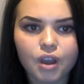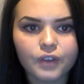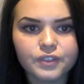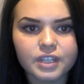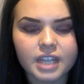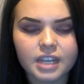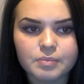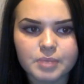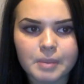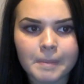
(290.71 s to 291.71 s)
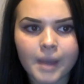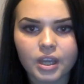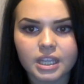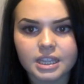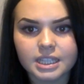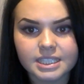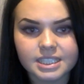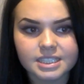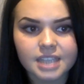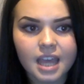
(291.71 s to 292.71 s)
often end up being market
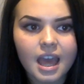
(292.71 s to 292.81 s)
leaders